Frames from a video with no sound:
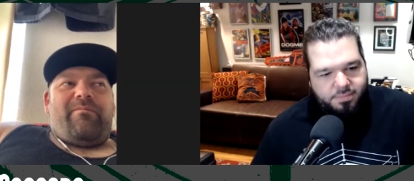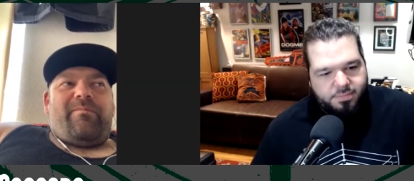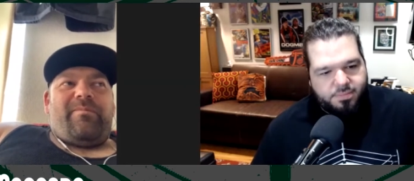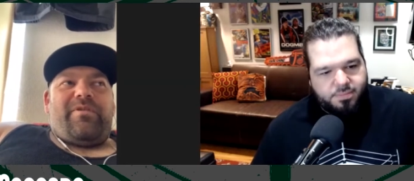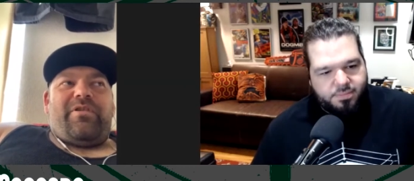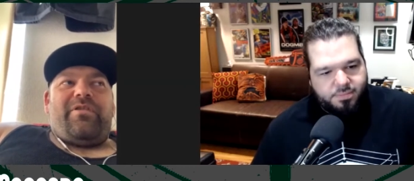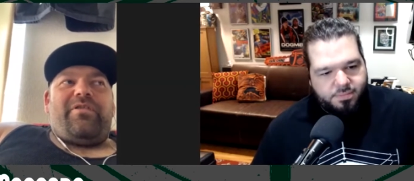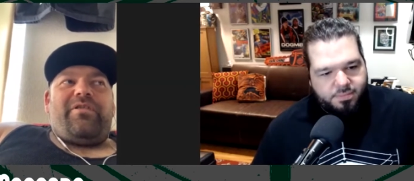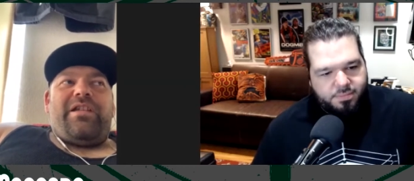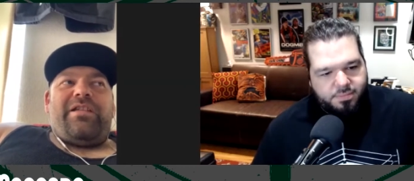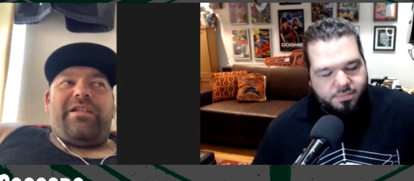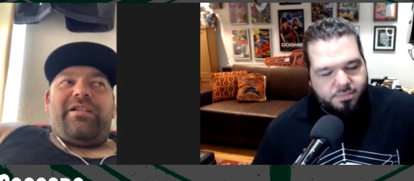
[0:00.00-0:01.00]
Speaker 1: they're
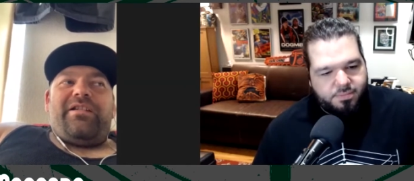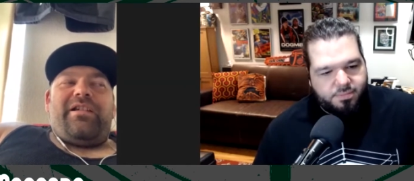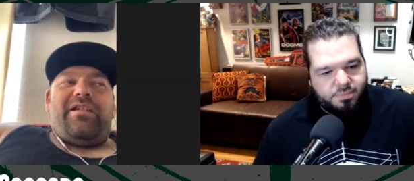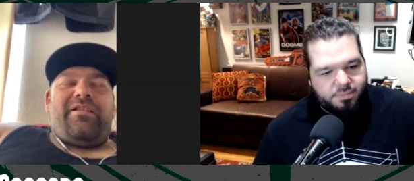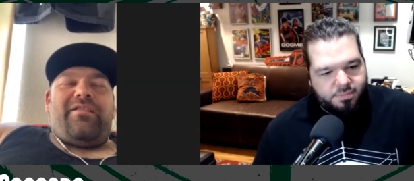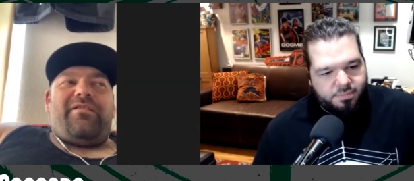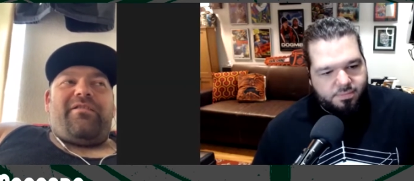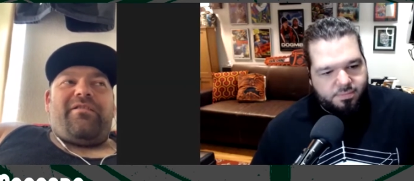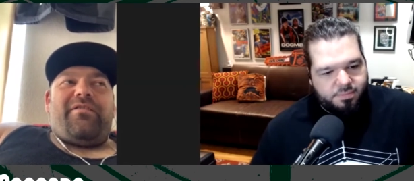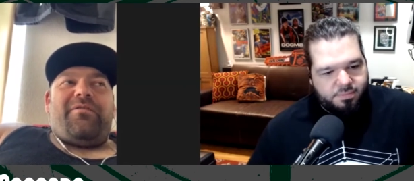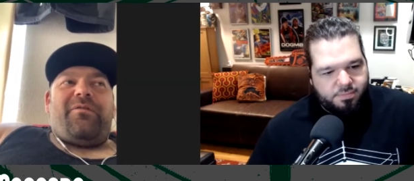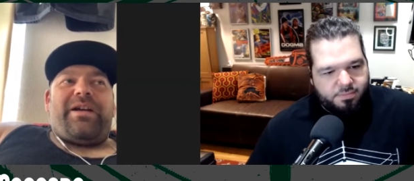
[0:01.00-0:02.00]
and they're and
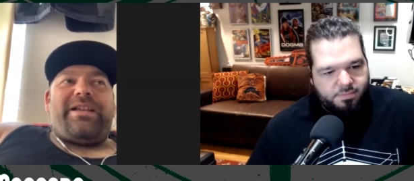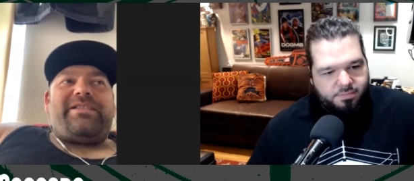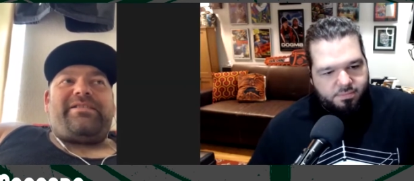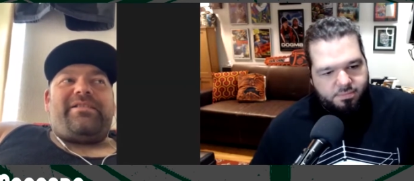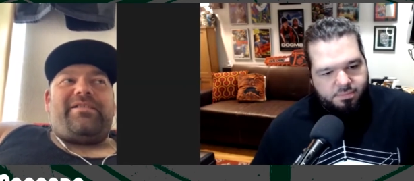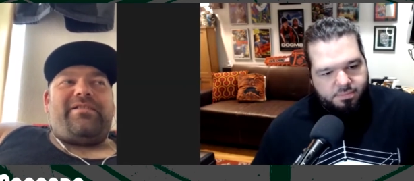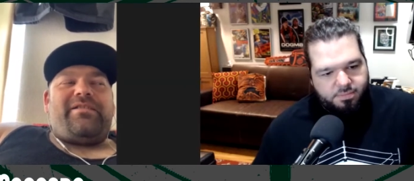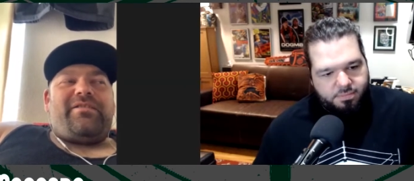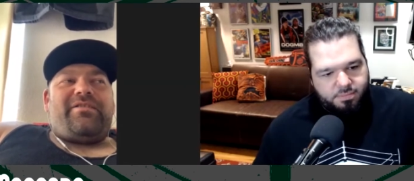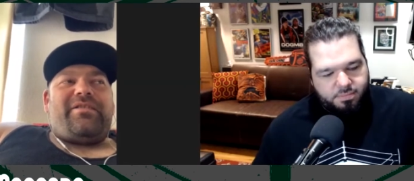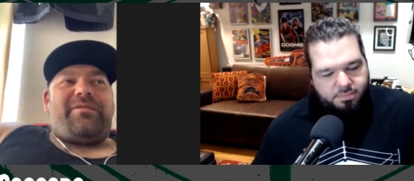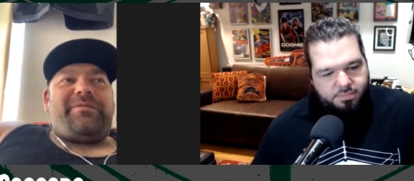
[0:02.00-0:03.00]
they're feisty
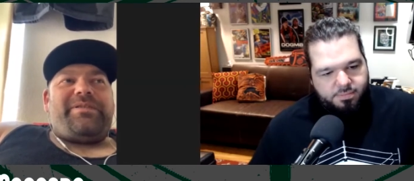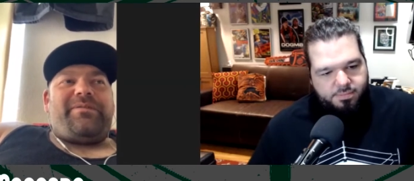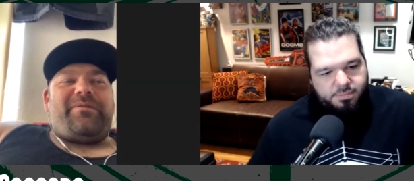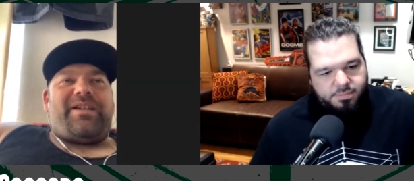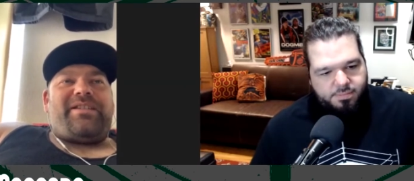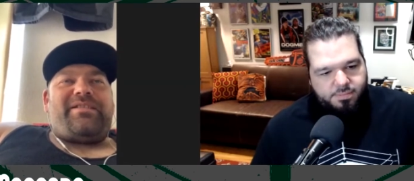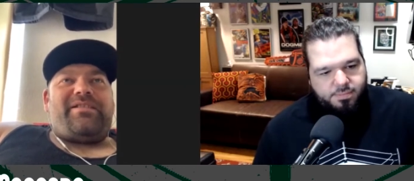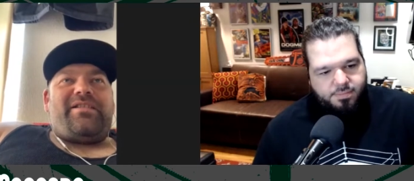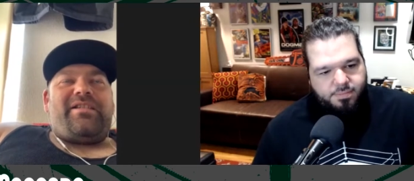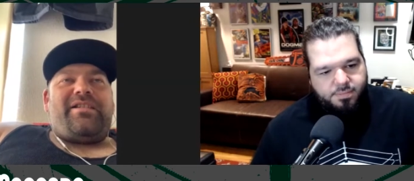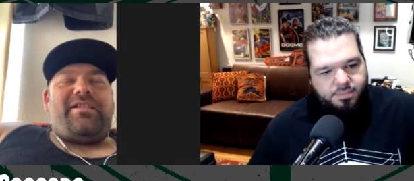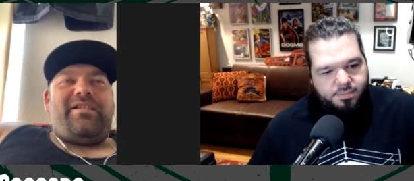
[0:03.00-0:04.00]
they're definitely feisty
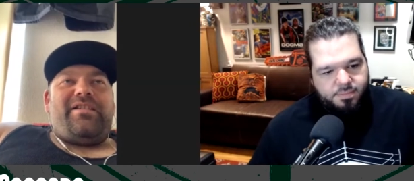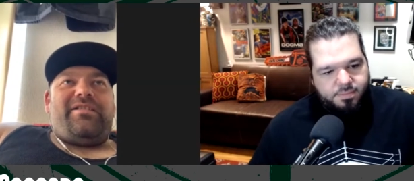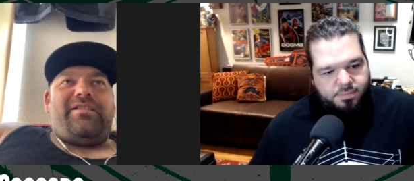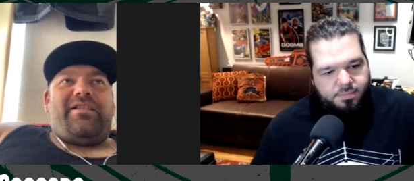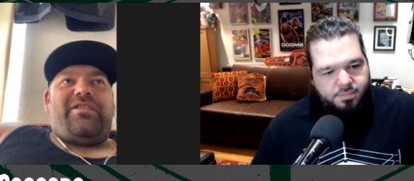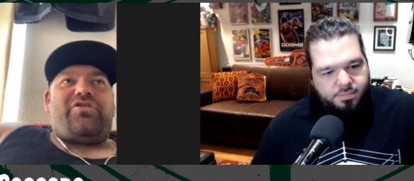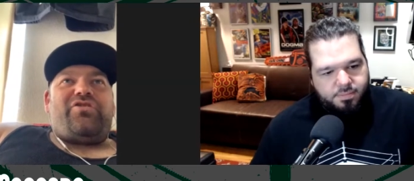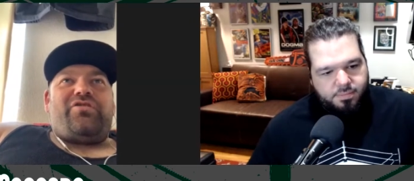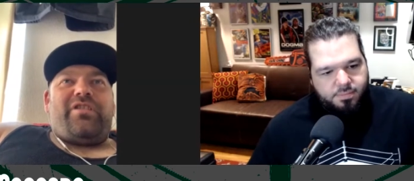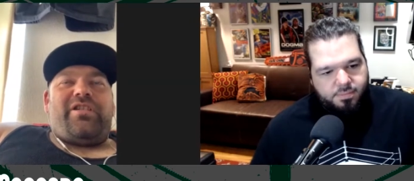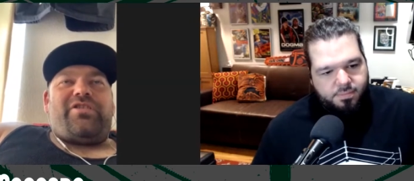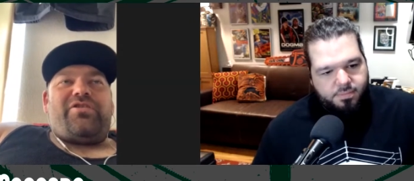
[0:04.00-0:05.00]
they they let you
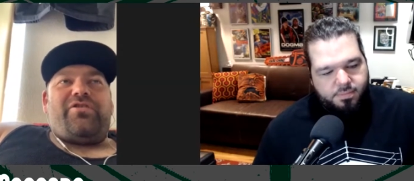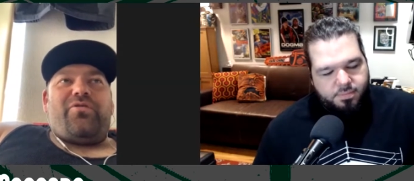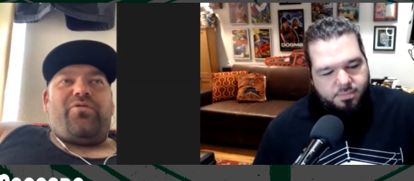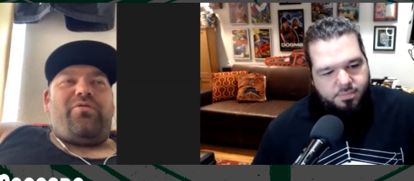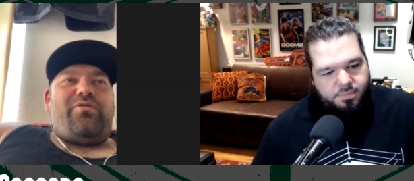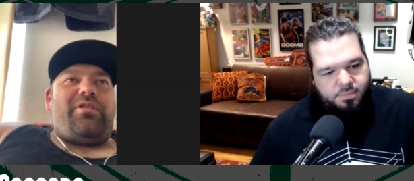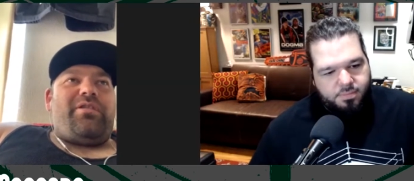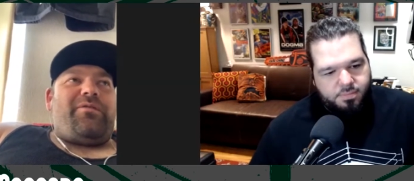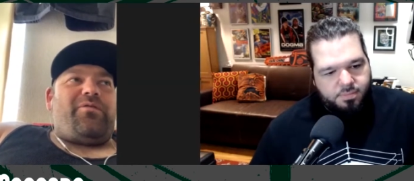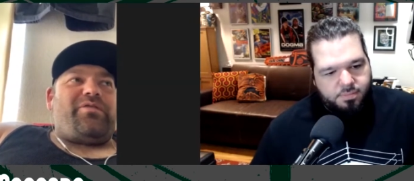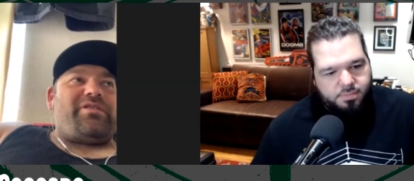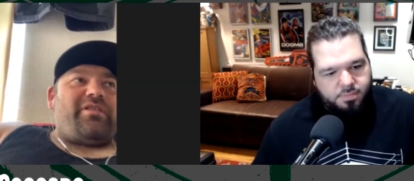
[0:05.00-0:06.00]
they let you know
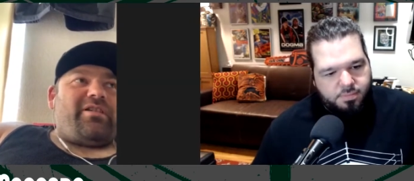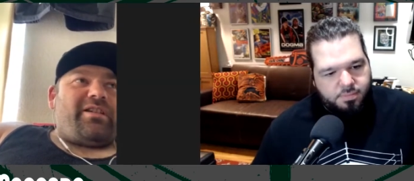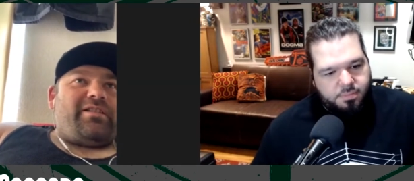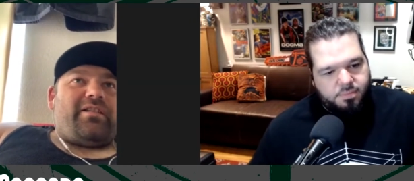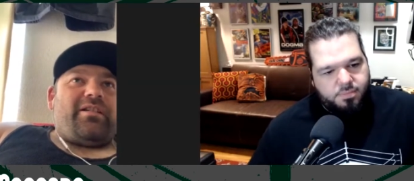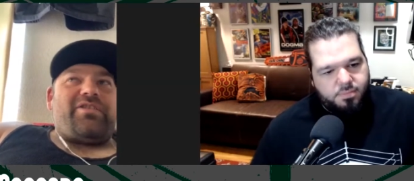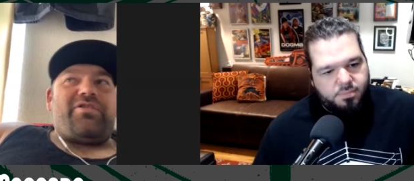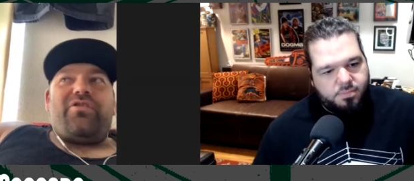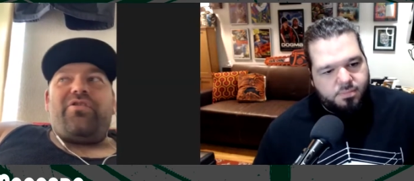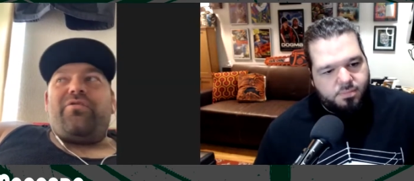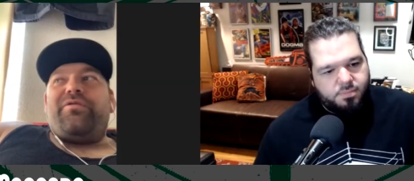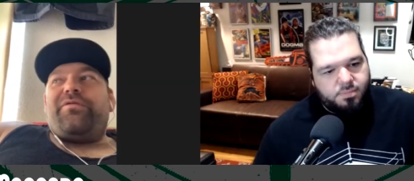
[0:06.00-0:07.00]
if you suck and they let you
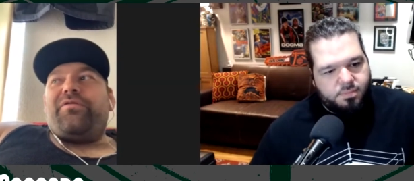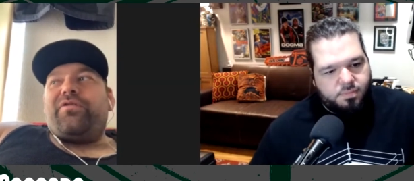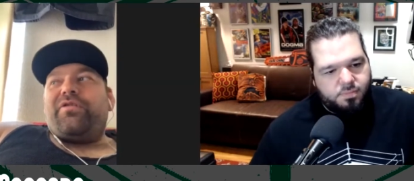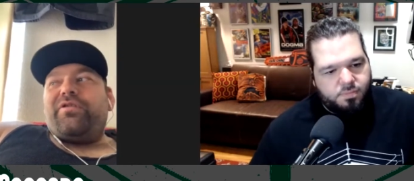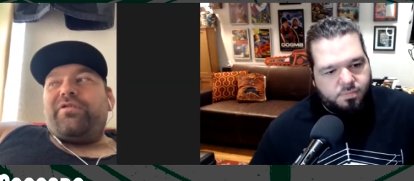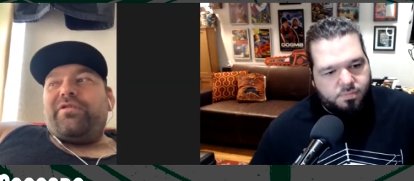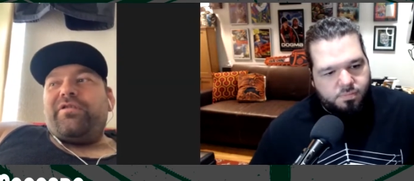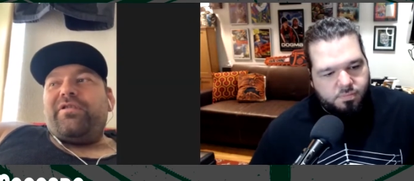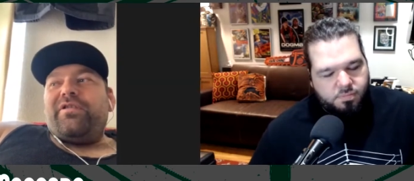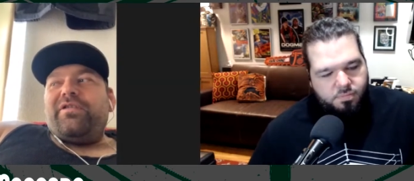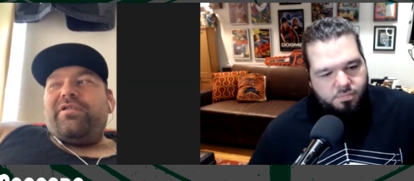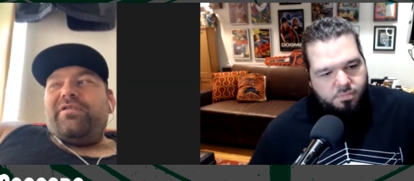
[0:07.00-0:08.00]
know if you're good
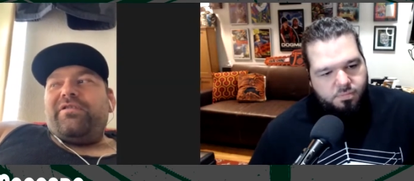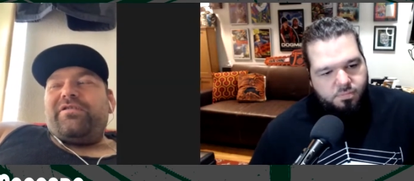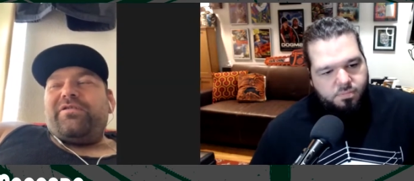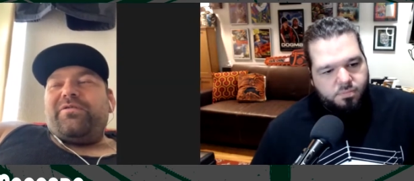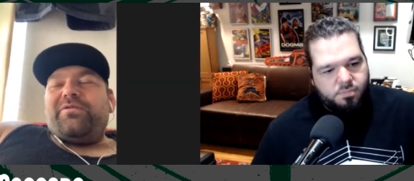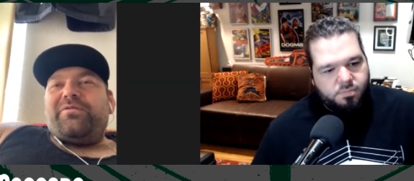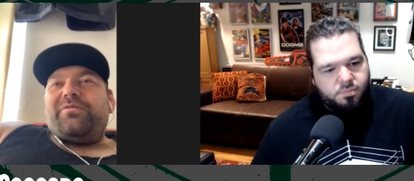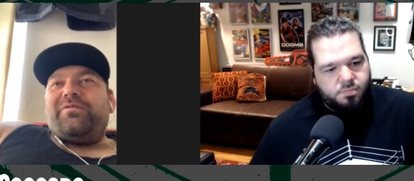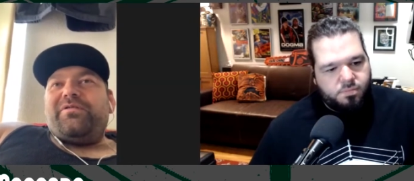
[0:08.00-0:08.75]
so